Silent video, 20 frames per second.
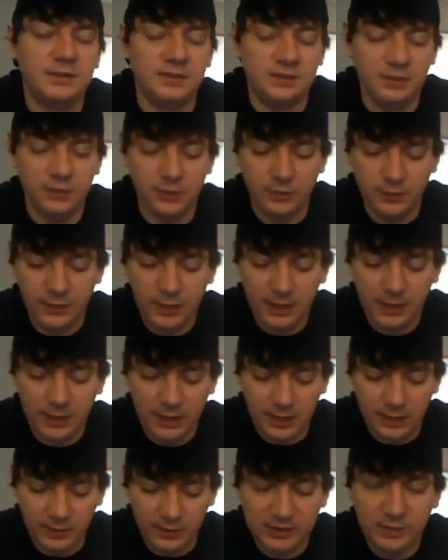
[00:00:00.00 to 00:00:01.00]
So
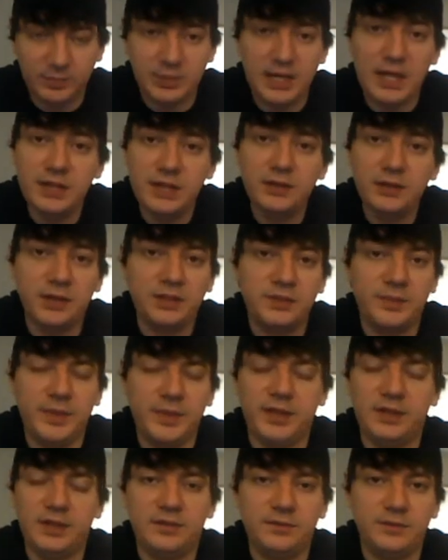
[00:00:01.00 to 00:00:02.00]
it was a brand new
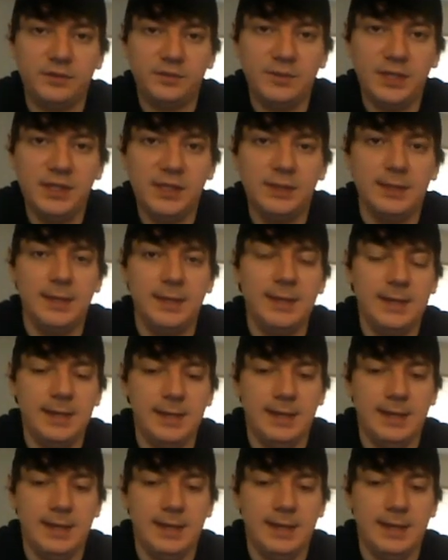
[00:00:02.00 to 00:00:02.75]
experience for me,